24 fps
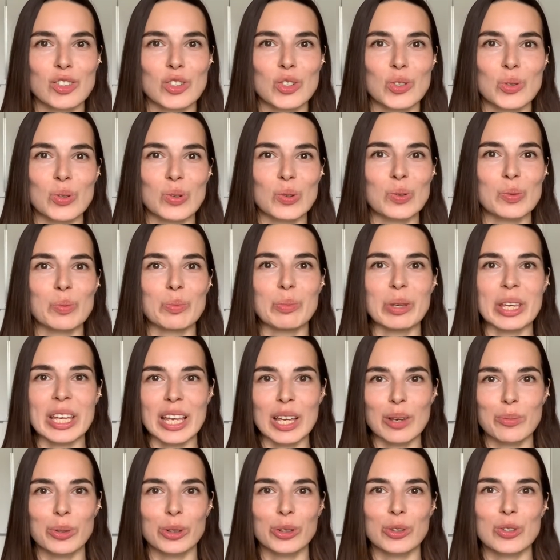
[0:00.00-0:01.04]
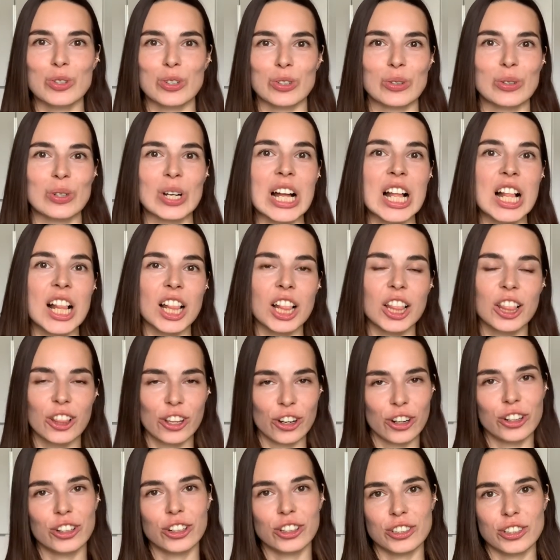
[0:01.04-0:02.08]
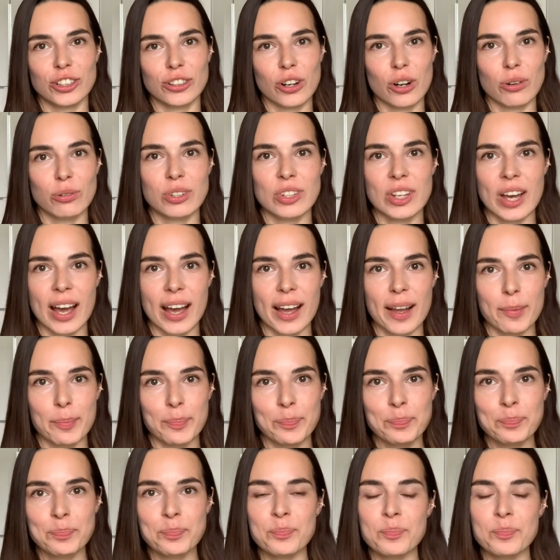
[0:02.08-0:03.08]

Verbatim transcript: to be able to learn on your own time.